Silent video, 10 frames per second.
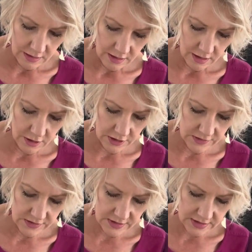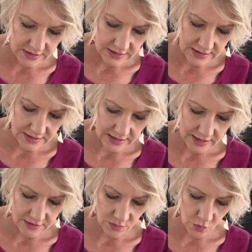Our consistency
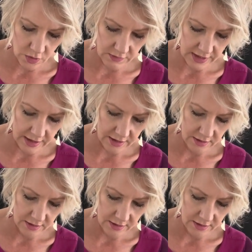today is more like